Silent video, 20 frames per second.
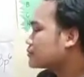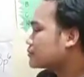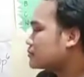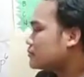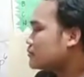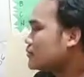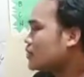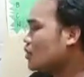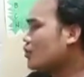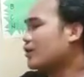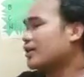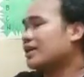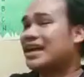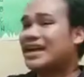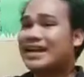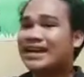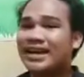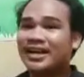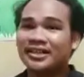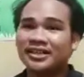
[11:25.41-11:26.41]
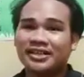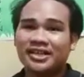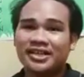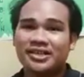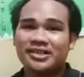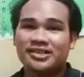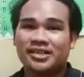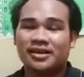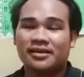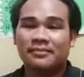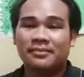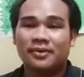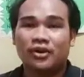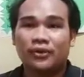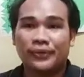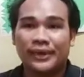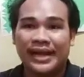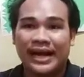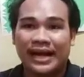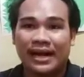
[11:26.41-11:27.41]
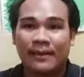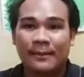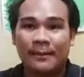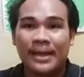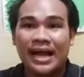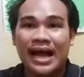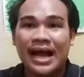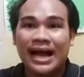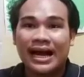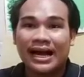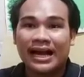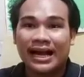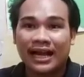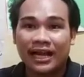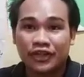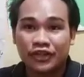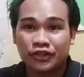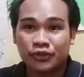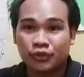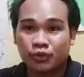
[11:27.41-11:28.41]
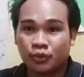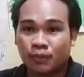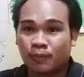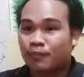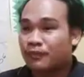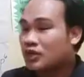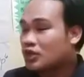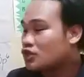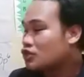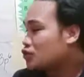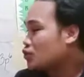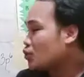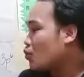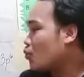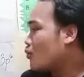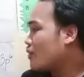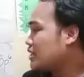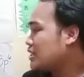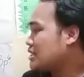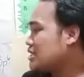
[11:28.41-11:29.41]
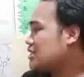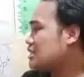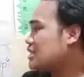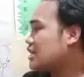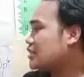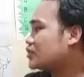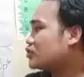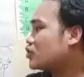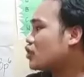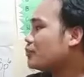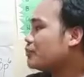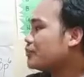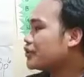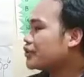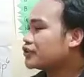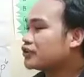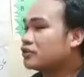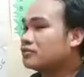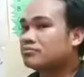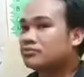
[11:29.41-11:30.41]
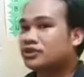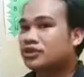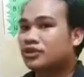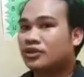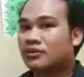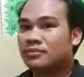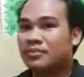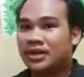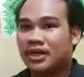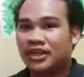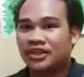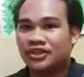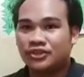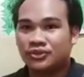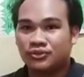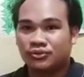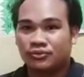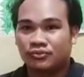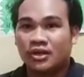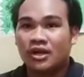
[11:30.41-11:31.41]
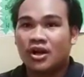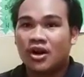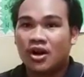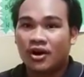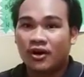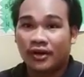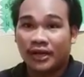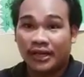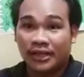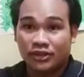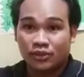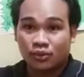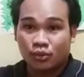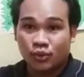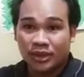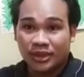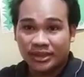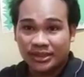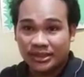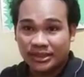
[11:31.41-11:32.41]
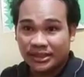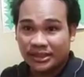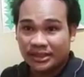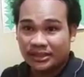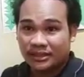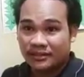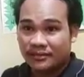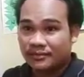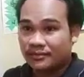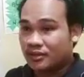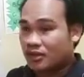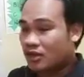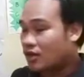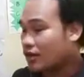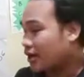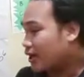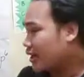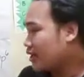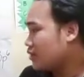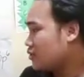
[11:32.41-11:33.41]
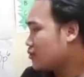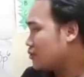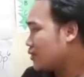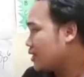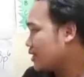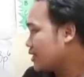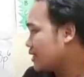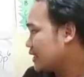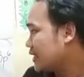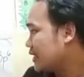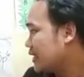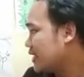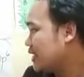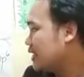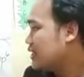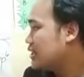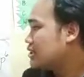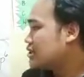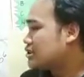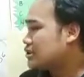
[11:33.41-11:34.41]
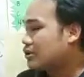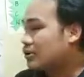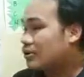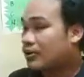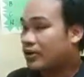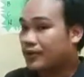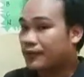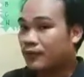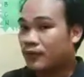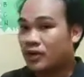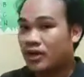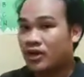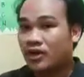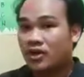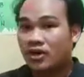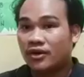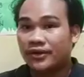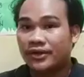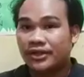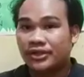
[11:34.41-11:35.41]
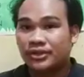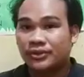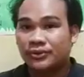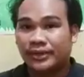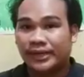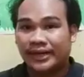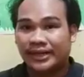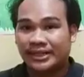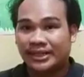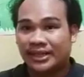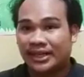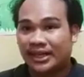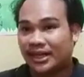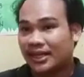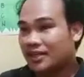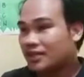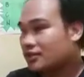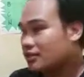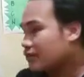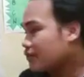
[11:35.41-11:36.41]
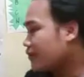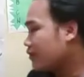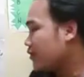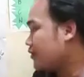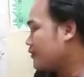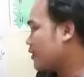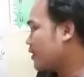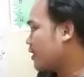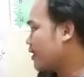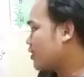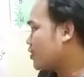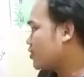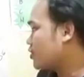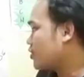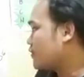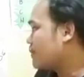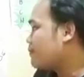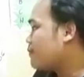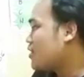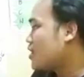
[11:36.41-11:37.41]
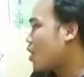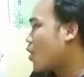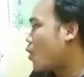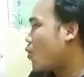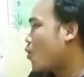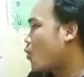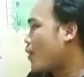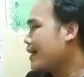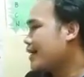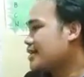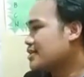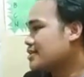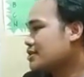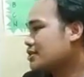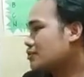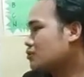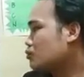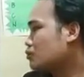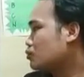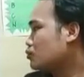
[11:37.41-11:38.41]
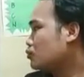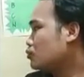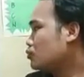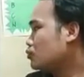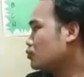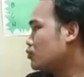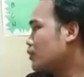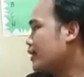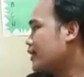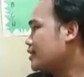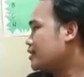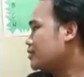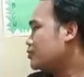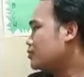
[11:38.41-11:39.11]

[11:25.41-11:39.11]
Okay, another example, we have calcium. So what's the atomic number of calcium? Okay, 20. Okay, 20. So if we are going to write the electron configuration, 1s2, 2s2,